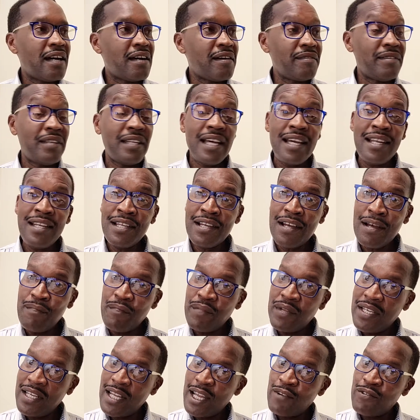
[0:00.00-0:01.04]
Lining up
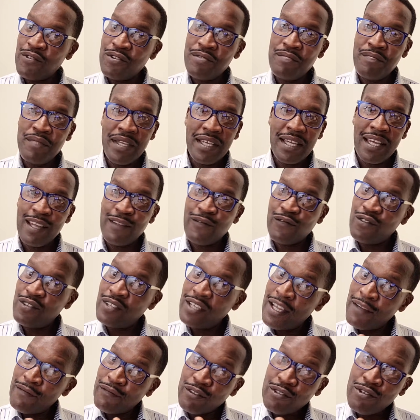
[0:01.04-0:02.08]
in Nairobi, if you
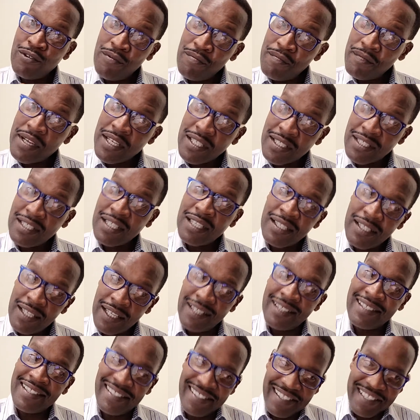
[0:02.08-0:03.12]
left too much
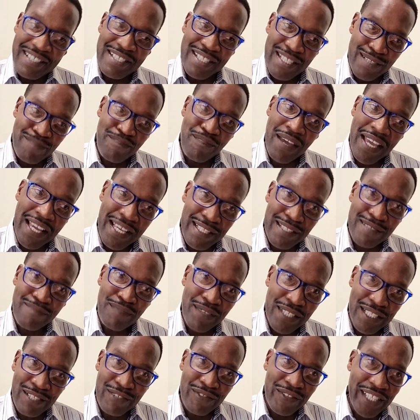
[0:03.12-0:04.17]
space
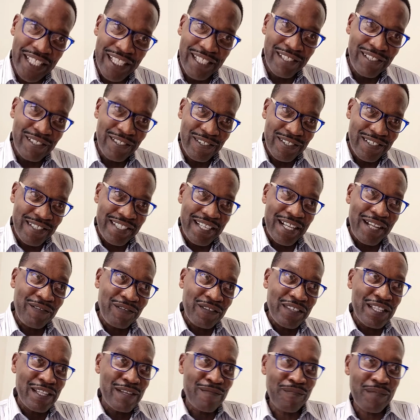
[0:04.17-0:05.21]
between yourself
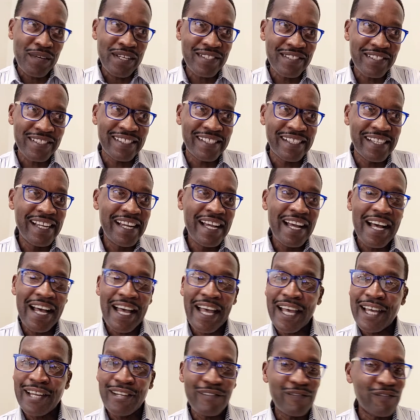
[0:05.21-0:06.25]
and the person
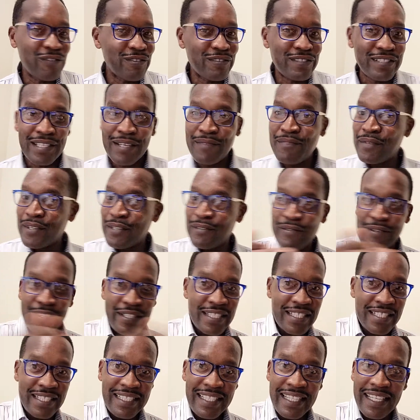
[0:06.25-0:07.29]
ahead of you, someone would
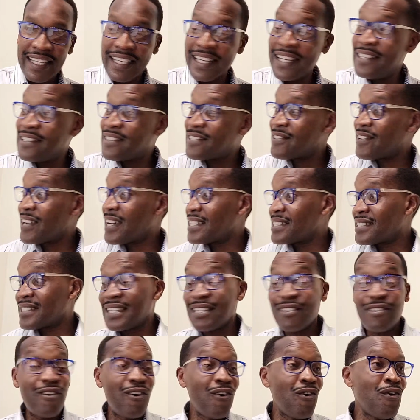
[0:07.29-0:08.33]
sneak in. So I
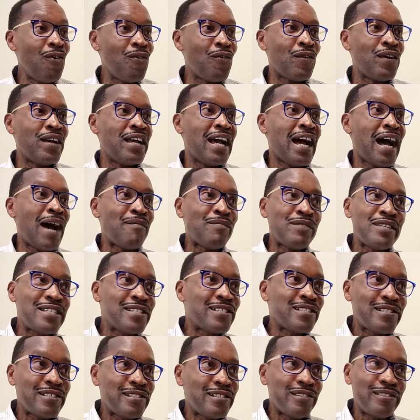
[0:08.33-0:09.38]
said, oh, I'm
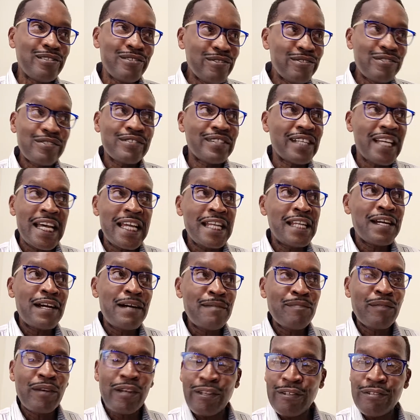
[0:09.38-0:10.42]
just used to lining
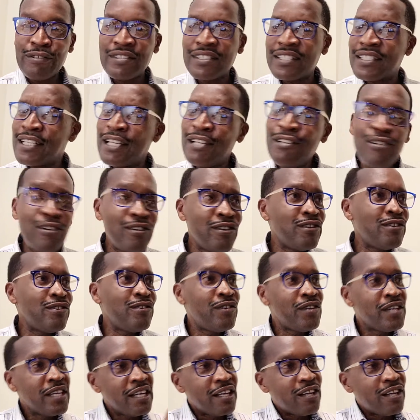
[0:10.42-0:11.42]
up close. She said, no, no, no.